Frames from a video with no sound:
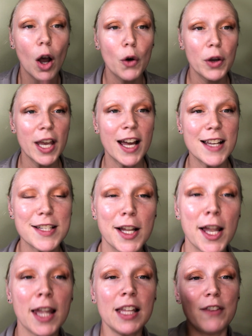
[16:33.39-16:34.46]
Okay guys,
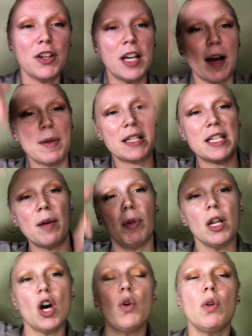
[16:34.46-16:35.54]
leave your comments down
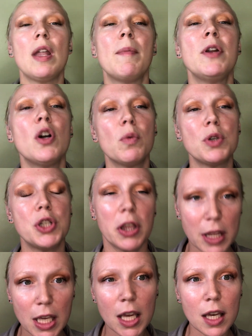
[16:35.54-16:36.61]
below. Let me know what you
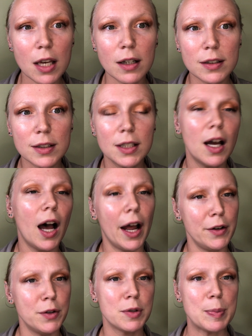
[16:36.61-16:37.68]
think. I
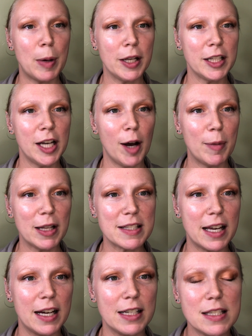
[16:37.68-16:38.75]
do respond to comments,
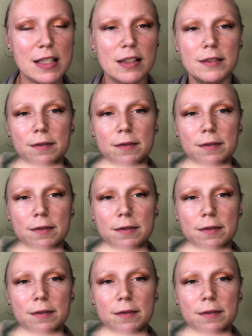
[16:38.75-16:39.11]
guys.